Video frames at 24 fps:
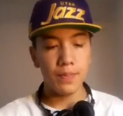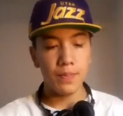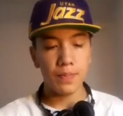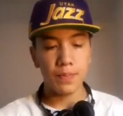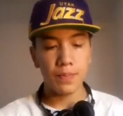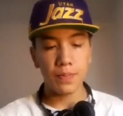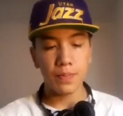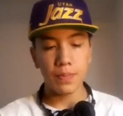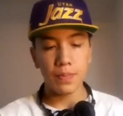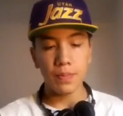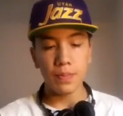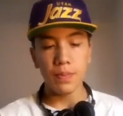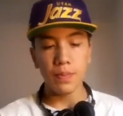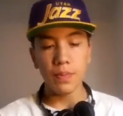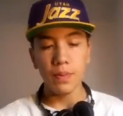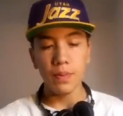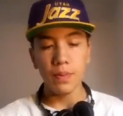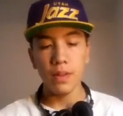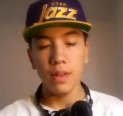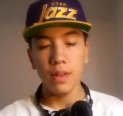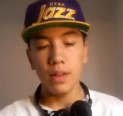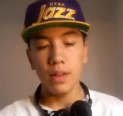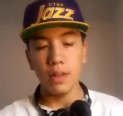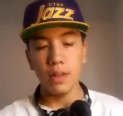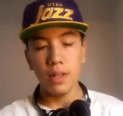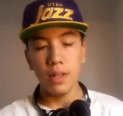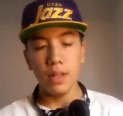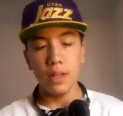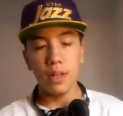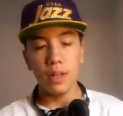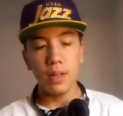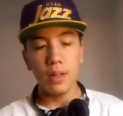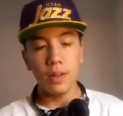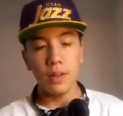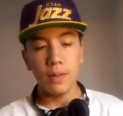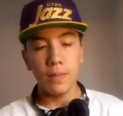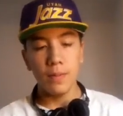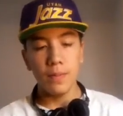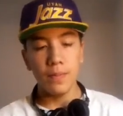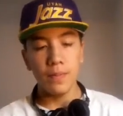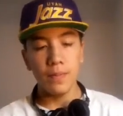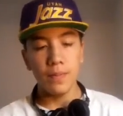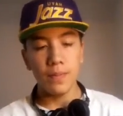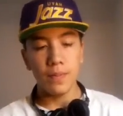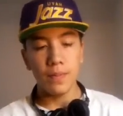(silence)